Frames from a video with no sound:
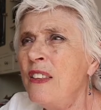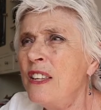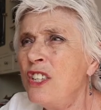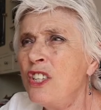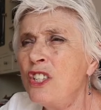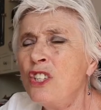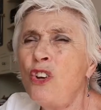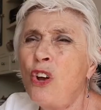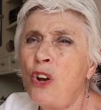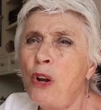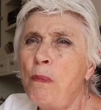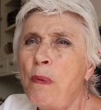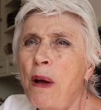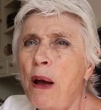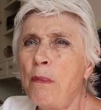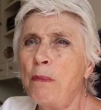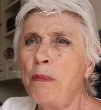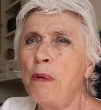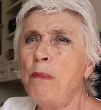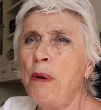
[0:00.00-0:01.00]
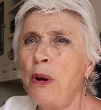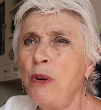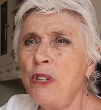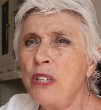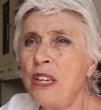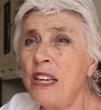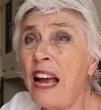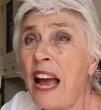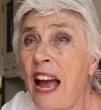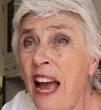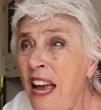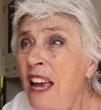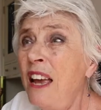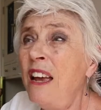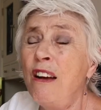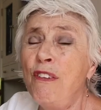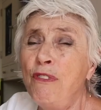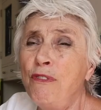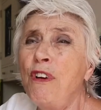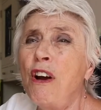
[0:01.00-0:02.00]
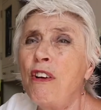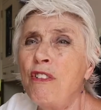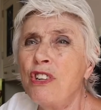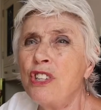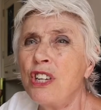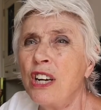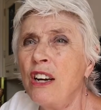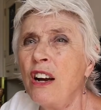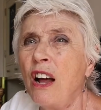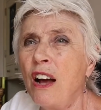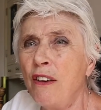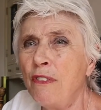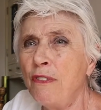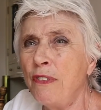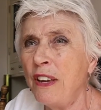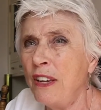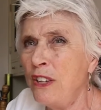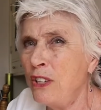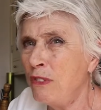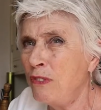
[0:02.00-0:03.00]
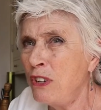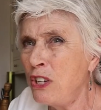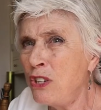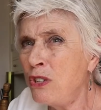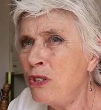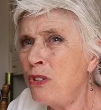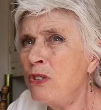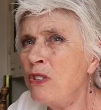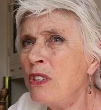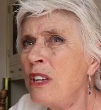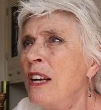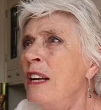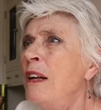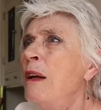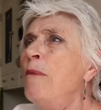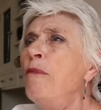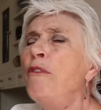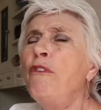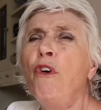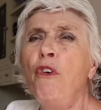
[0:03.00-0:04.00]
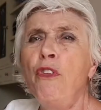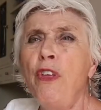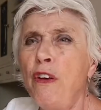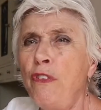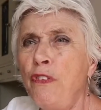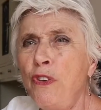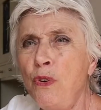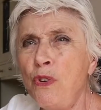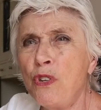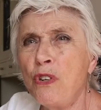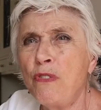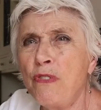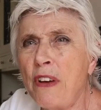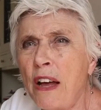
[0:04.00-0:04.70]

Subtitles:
this is not about promoting a flourishing life for individuals, for their future